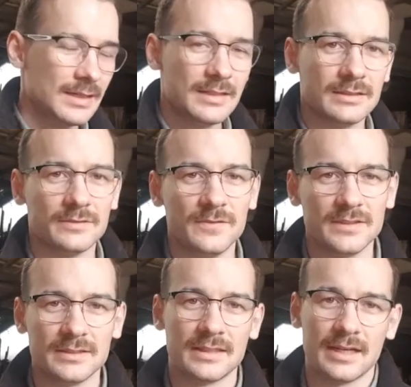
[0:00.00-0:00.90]

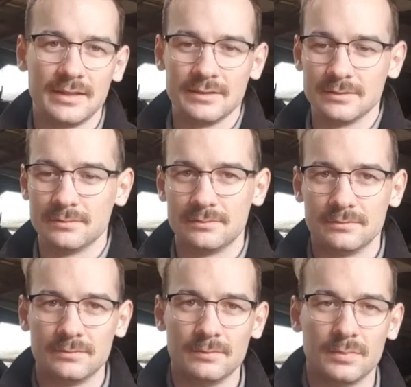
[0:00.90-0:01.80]
sophisticated
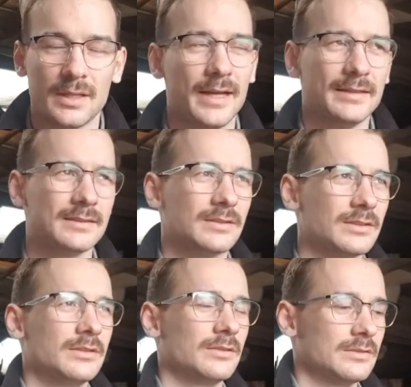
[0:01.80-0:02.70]
blade that's going
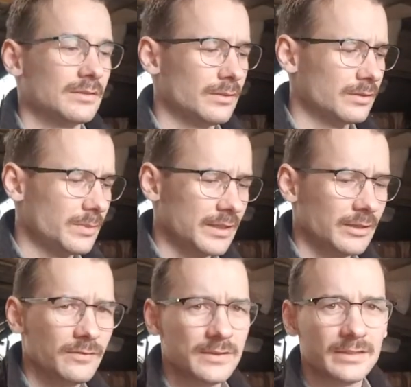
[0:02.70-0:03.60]
to cost a lot of money.
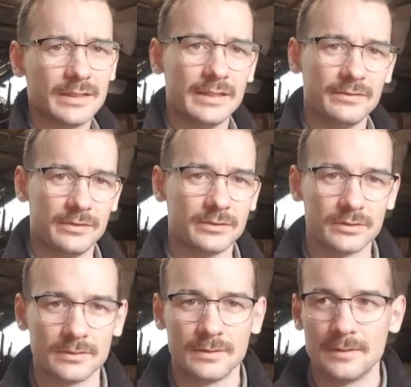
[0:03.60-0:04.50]
Obviously, if
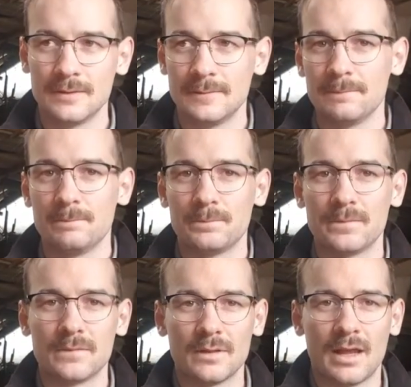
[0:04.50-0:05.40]
you
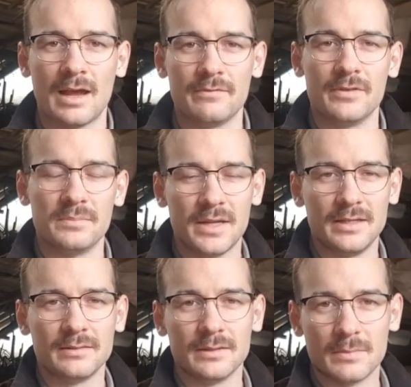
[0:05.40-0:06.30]
have the
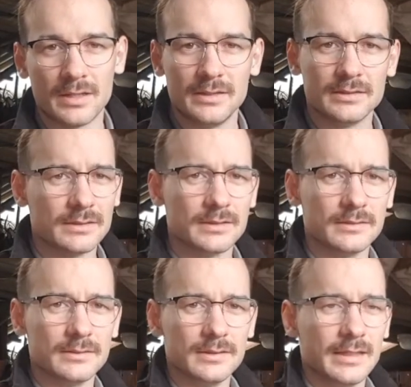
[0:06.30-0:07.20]
money
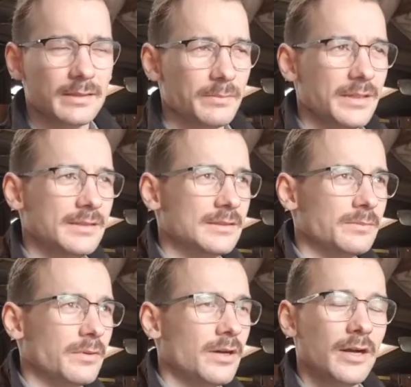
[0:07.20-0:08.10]
and the means to
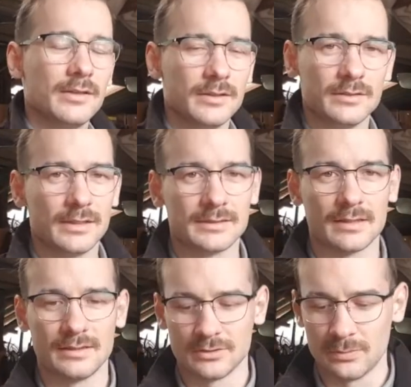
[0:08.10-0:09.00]
buy it, then there's
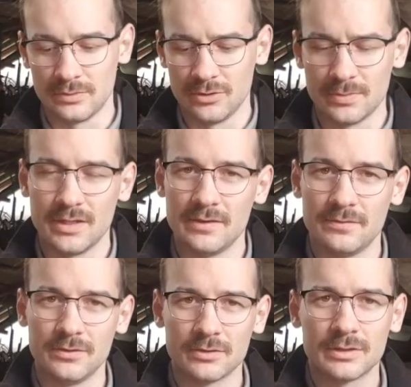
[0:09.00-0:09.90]
nothing stopping you. But
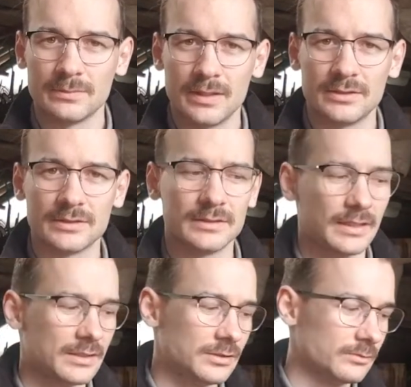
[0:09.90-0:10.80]
if you're on a budget
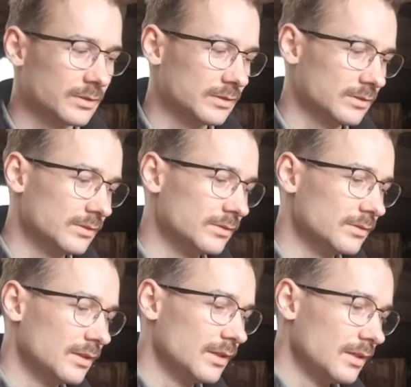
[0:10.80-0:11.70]
and you want to
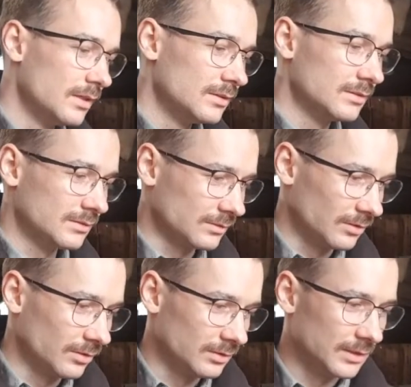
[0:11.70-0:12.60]

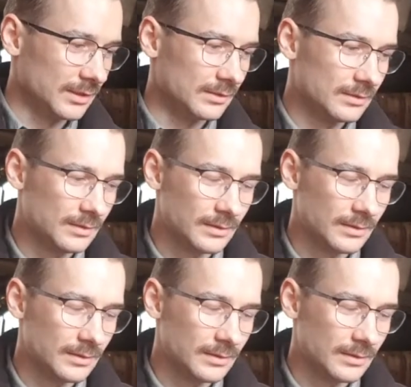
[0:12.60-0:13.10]
slowly